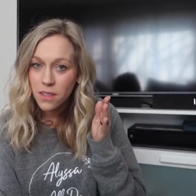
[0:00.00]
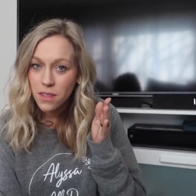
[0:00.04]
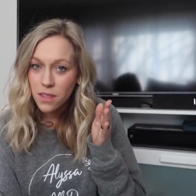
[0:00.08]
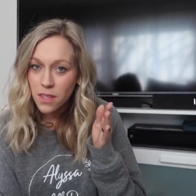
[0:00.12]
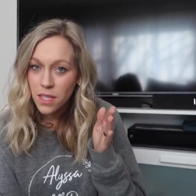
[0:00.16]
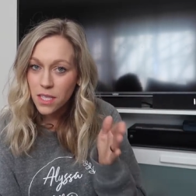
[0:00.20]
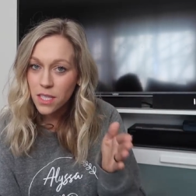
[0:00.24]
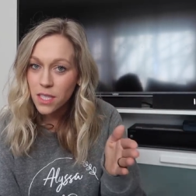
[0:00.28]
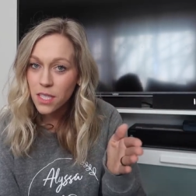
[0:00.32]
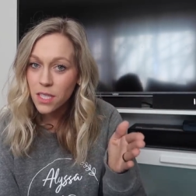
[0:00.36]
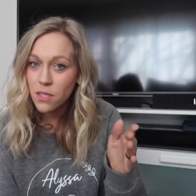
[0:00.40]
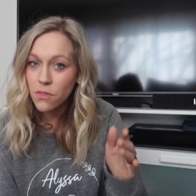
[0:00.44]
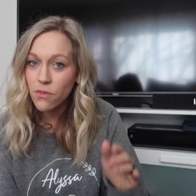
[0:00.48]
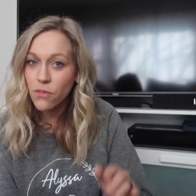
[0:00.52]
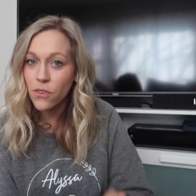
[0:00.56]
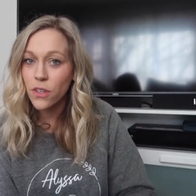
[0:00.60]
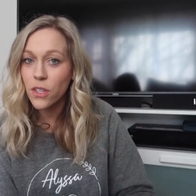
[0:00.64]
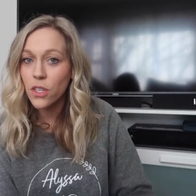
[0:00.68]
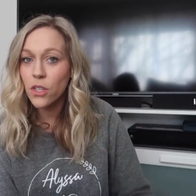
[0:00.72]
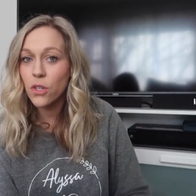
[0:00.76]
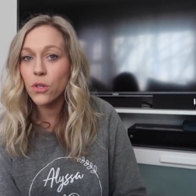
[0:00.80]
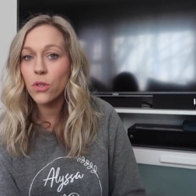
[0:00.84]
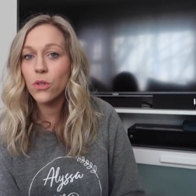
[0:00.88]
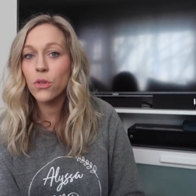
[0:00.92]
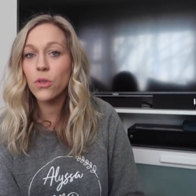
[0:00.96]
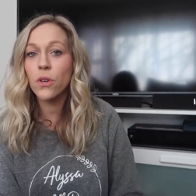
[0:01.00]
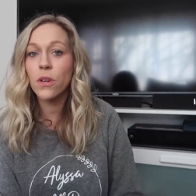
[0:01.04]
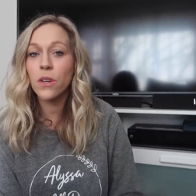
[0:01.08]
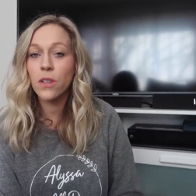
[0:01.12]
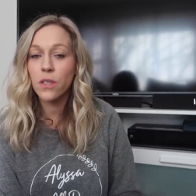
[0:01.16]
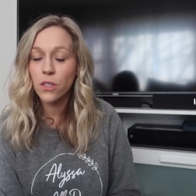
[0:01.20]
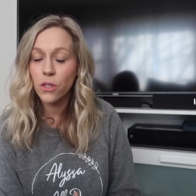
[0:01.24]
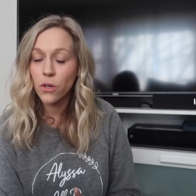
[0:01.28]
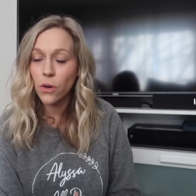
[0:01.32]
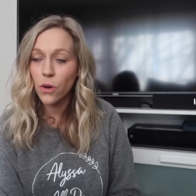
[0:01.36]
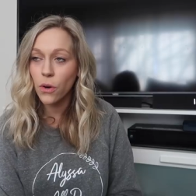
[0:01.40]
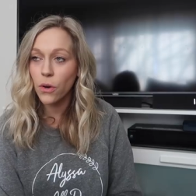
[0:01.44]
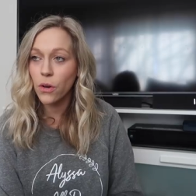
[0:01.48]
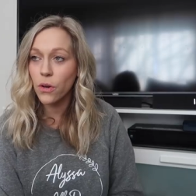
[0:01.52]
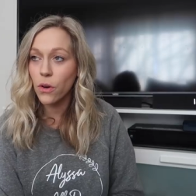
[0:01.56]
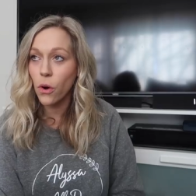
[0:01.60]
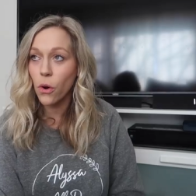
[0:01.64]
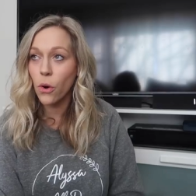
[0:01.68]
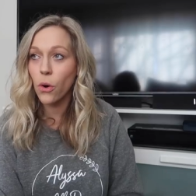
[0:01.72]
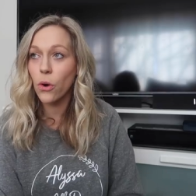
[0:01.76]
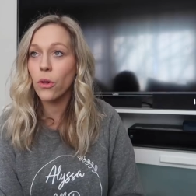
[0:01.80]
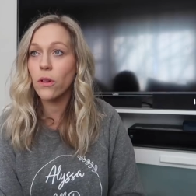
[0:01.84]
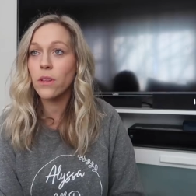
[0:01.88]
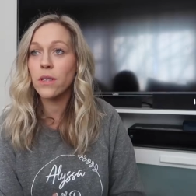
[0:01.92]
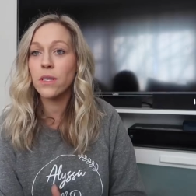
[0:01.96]
This is for you. Your
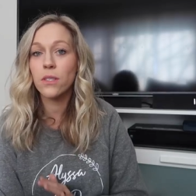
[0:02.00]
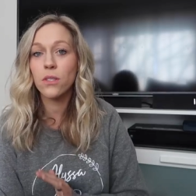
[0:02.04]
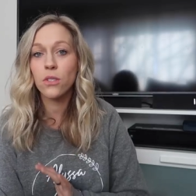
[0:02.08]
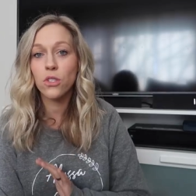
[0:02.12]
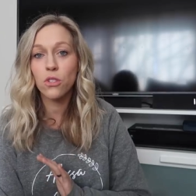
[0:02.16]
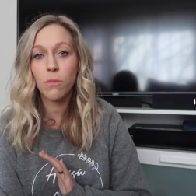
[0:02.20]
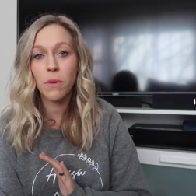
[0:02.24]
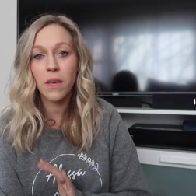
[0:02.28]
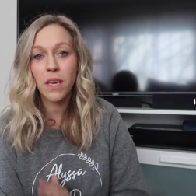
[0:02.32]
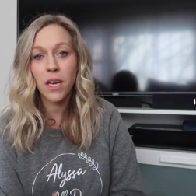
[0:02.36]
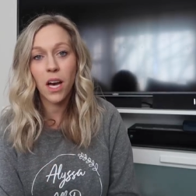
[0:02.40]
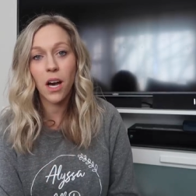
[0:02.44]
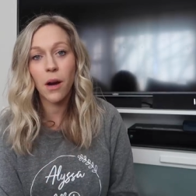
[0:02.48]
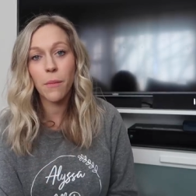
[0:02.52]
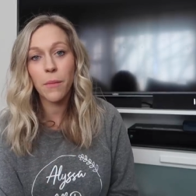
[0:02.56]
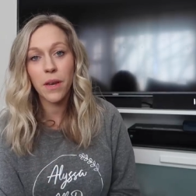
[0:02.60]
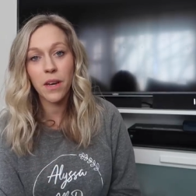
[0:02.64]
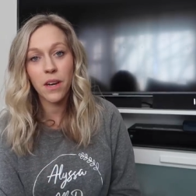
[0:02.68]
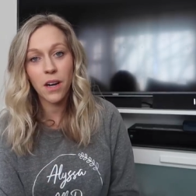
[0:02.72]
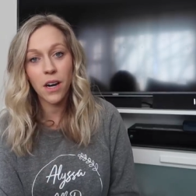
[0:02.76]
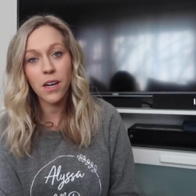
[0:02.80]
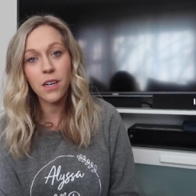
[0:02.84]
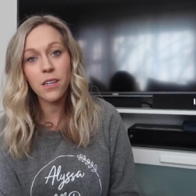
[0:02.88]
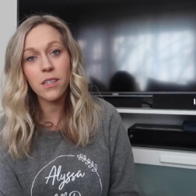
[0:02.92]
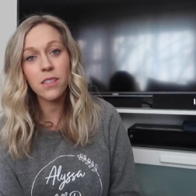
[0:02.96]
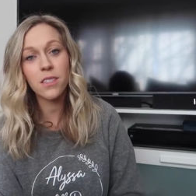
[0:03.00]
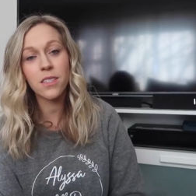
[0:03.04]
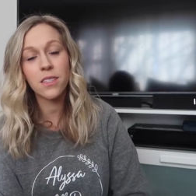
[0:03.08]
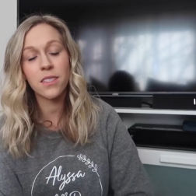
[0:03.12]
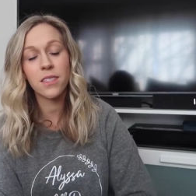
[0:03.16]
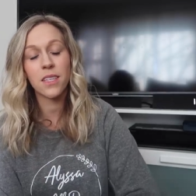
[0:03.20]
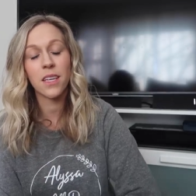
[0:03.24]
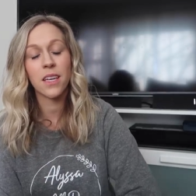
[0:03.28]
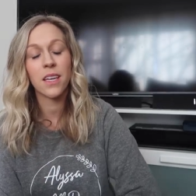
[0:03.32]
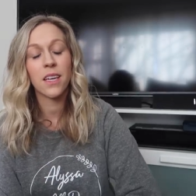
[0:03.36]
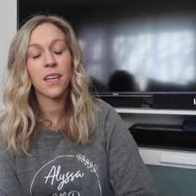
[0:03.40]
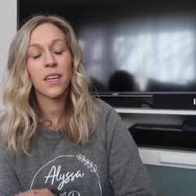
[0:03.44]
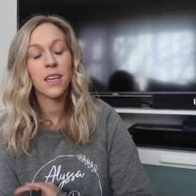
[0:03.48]
goal is to become a nurse.